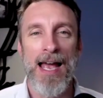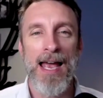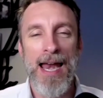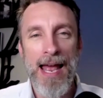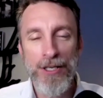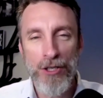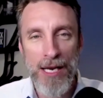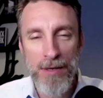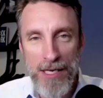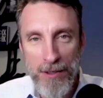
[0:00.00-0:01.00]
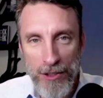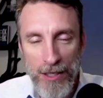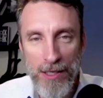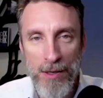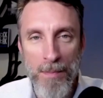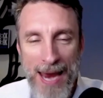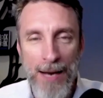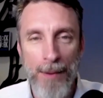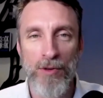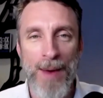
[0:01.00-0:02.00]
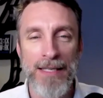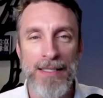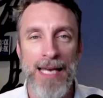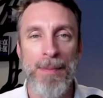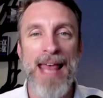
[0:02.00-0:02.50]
It's because the makeup of humanity is the same.